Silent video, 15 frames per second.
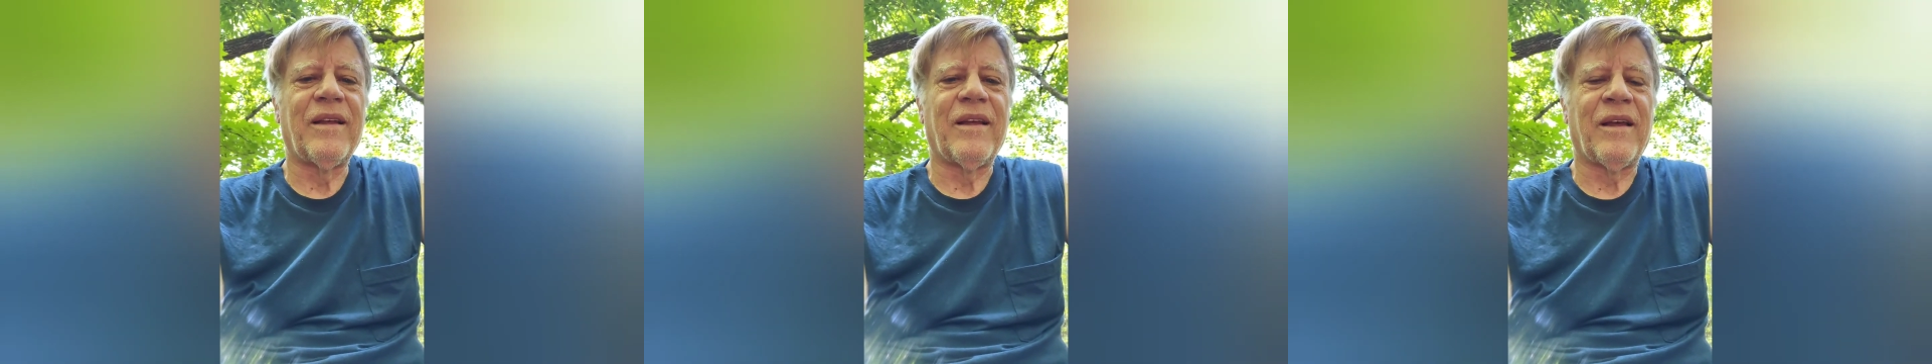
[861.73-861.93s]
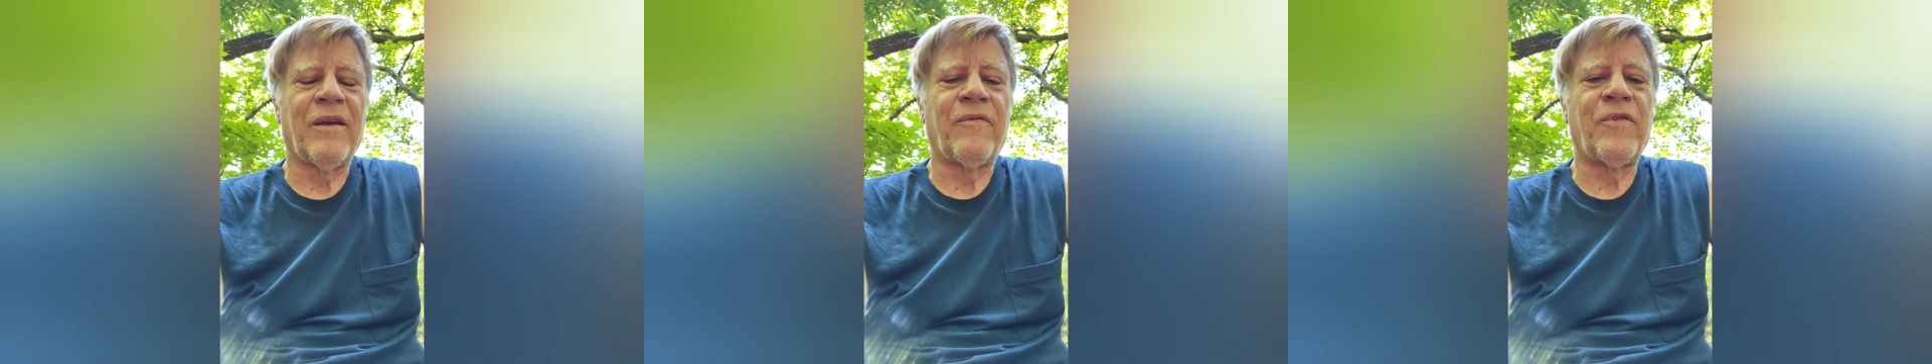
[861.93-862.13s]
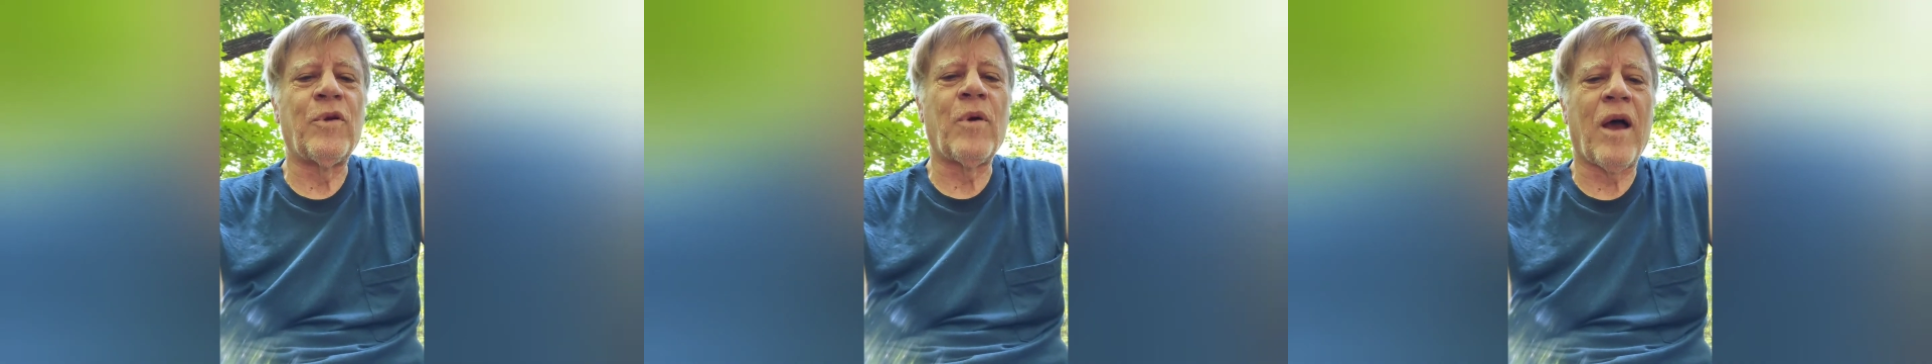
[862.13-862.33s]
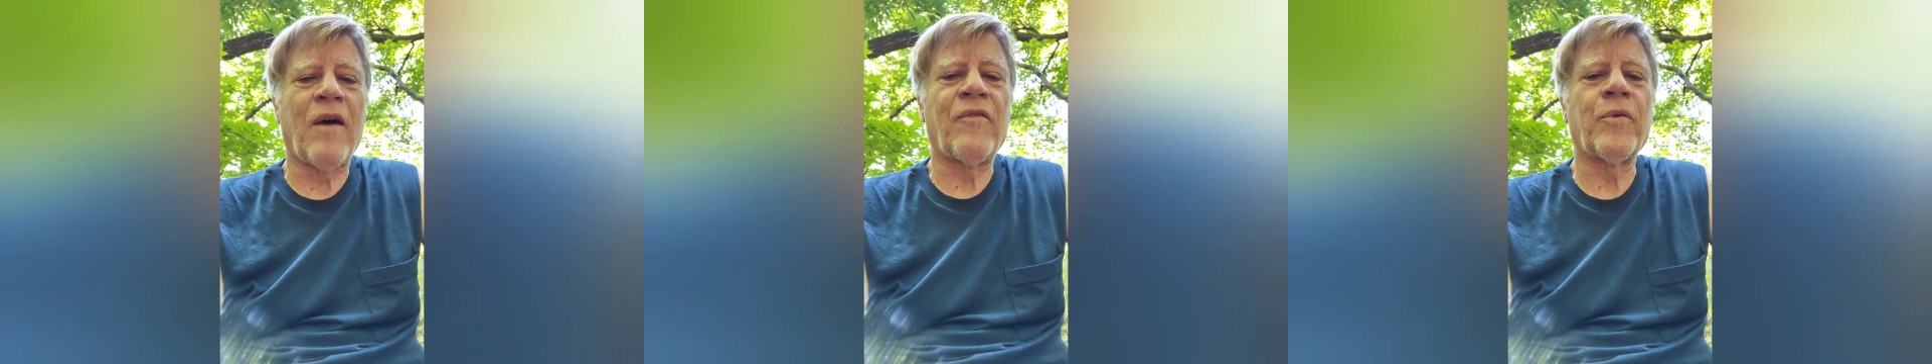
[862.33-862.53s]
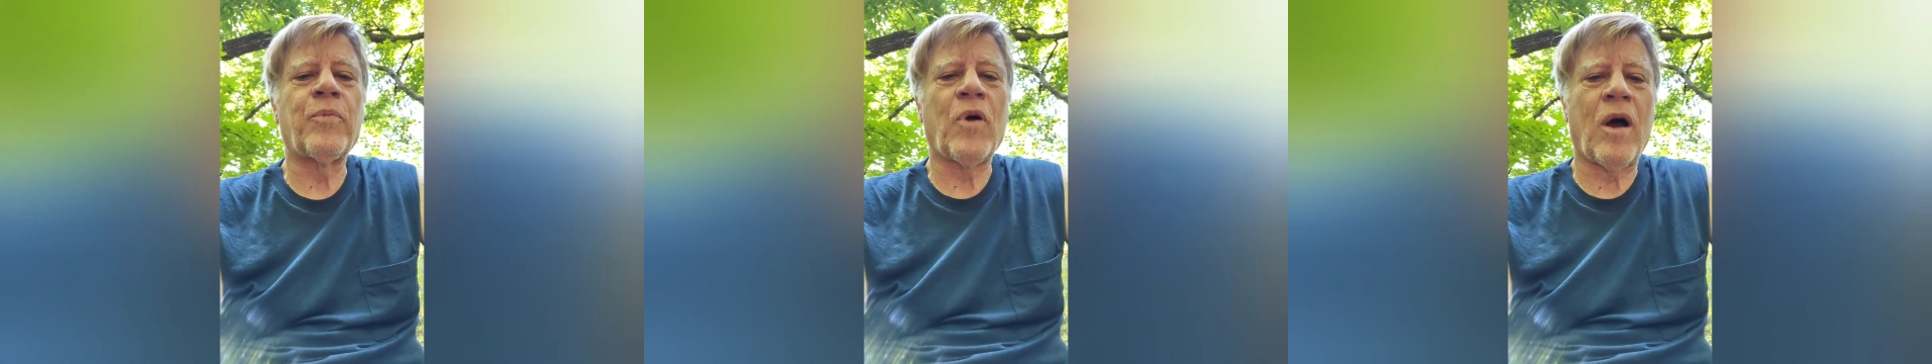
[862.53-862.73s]
If you
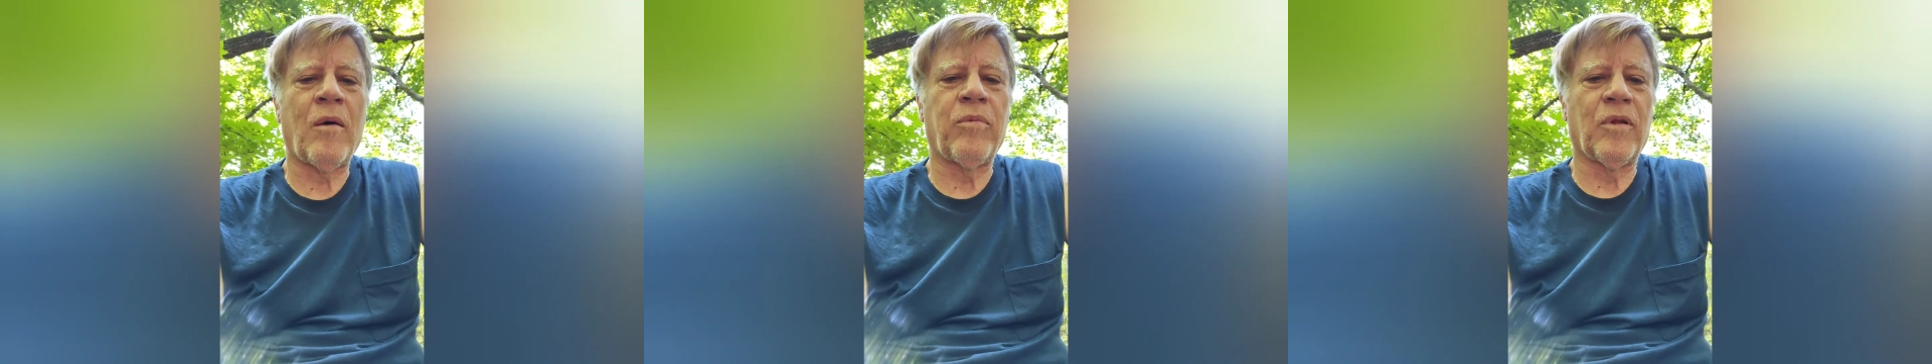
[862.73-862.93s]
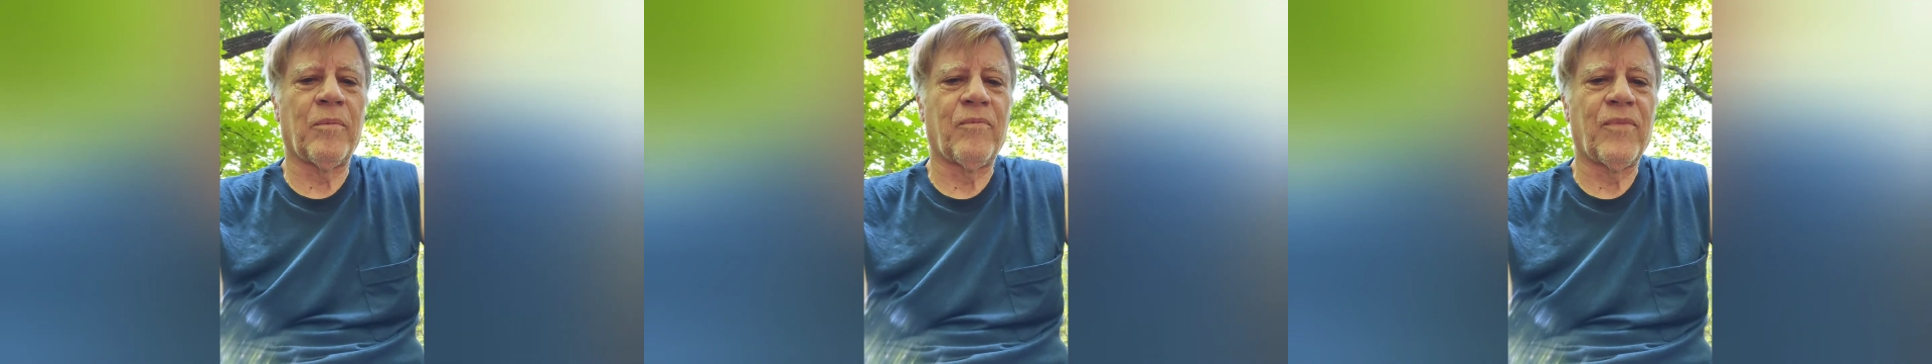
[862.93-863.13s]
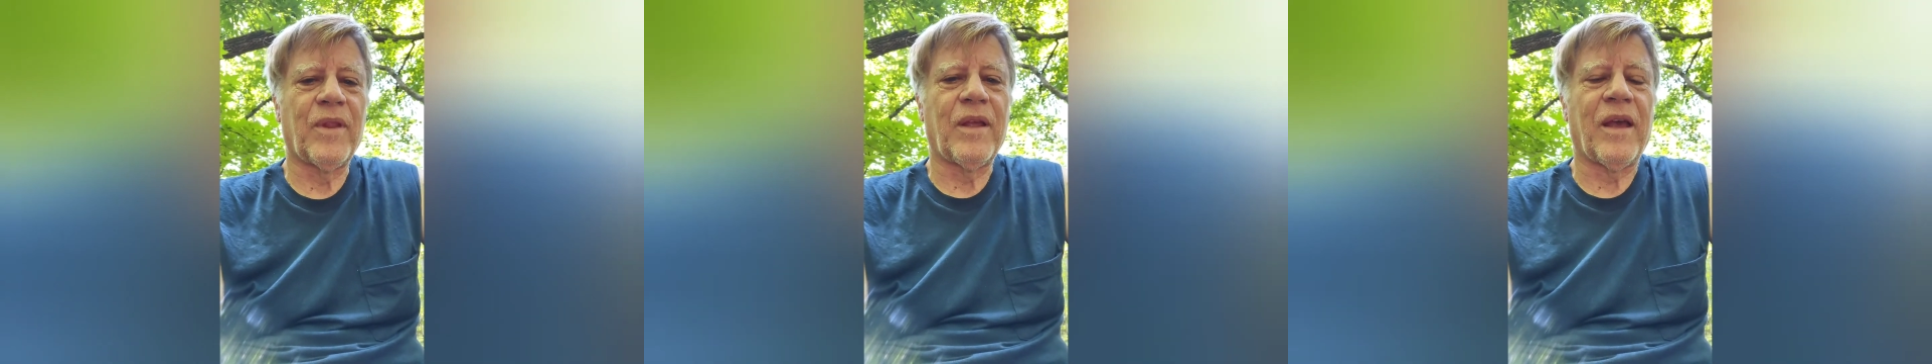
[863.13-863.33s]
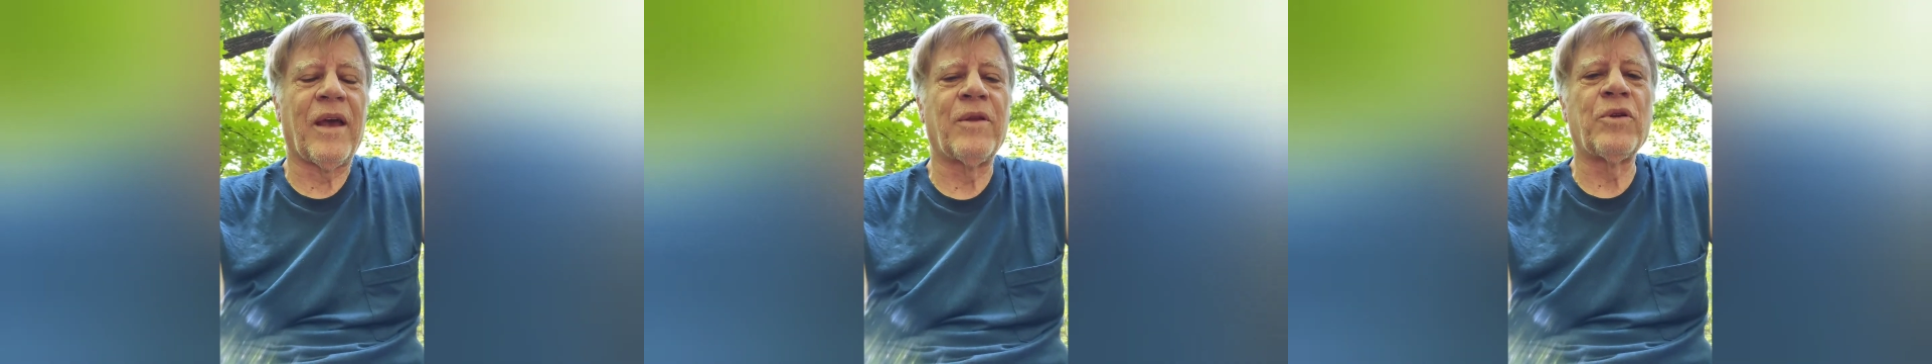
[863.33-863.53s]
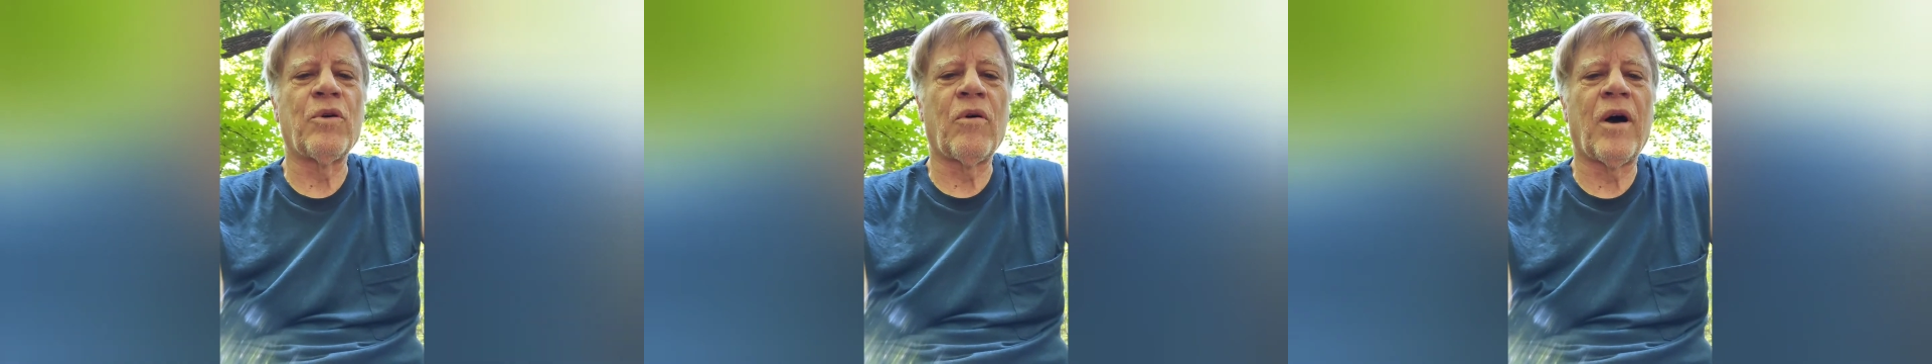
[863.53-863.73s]
have a problem
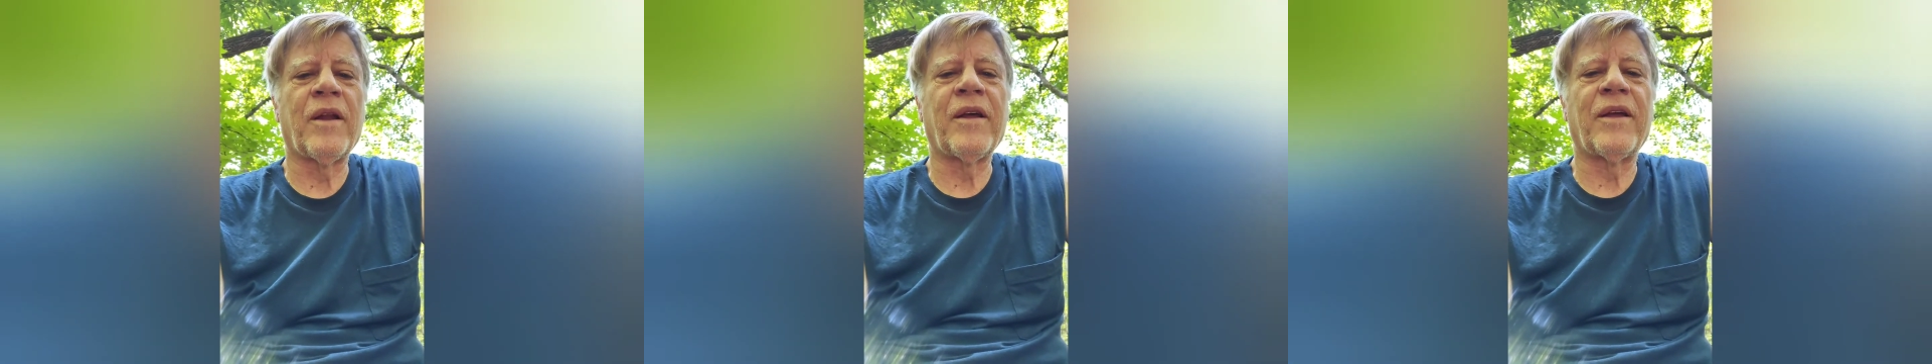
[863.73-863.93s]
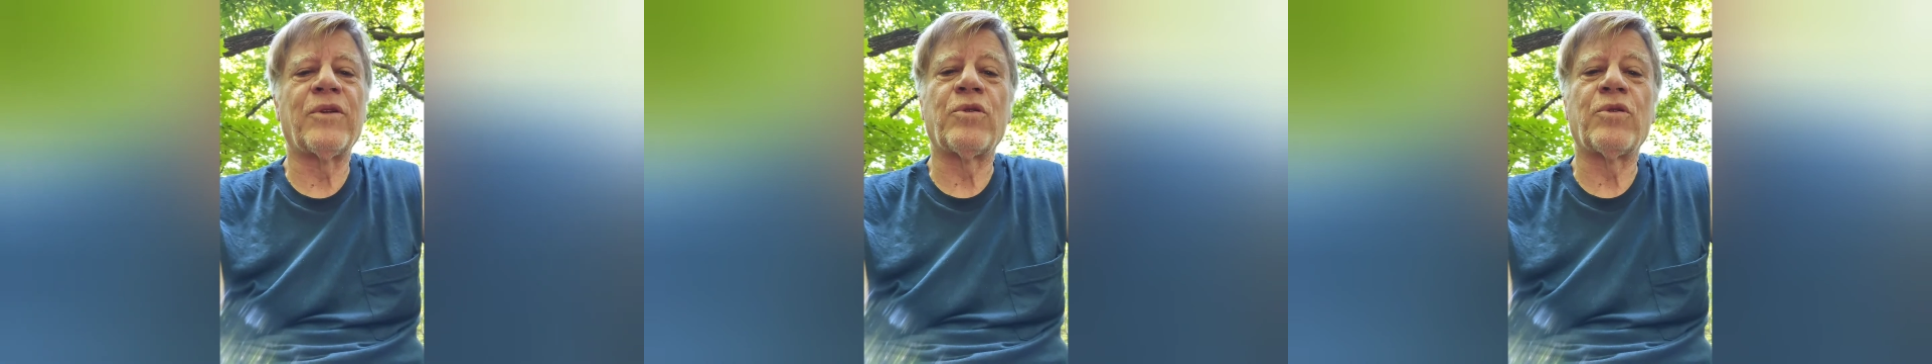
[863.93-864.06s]
and you're on a